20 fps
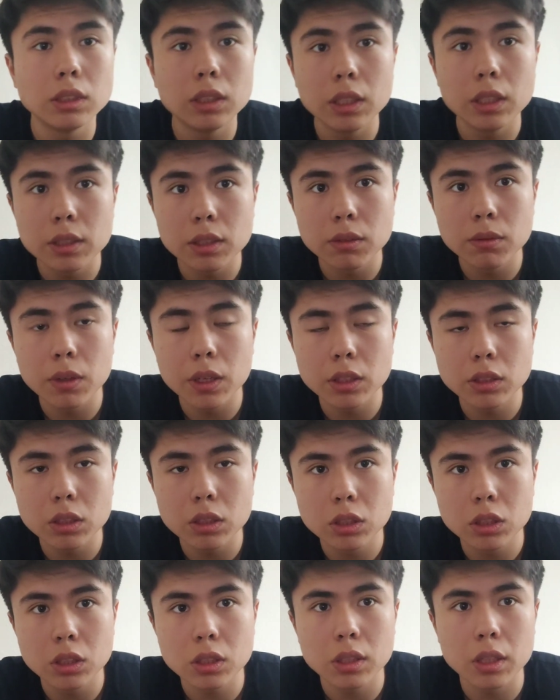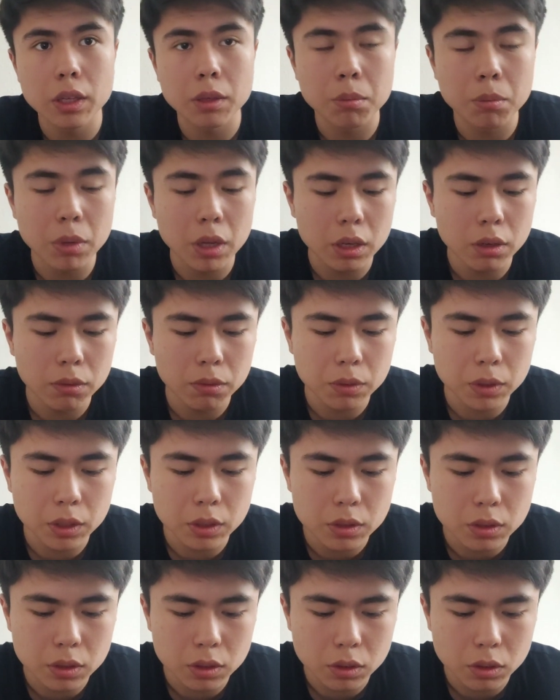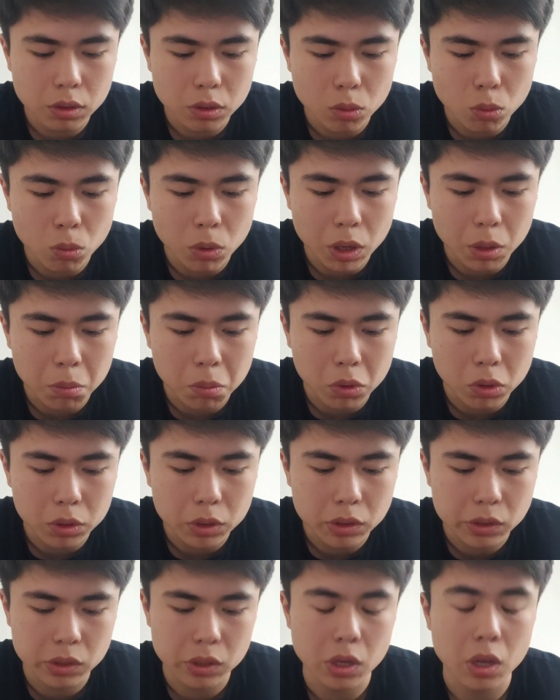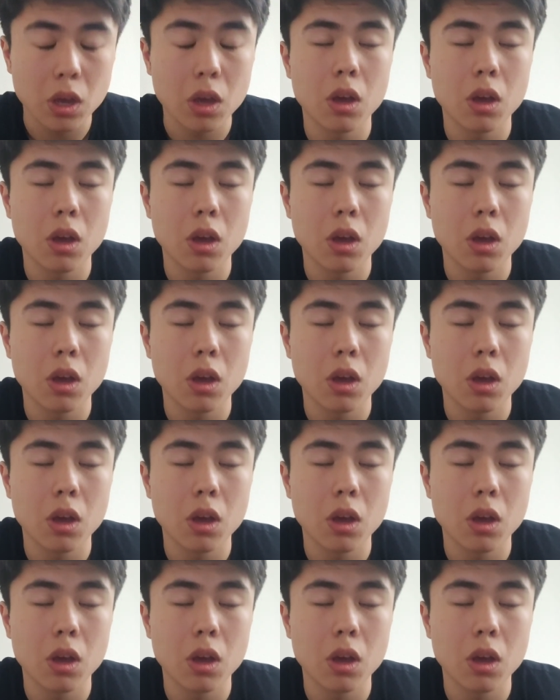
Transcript: disadvantages like benefits and the weak points.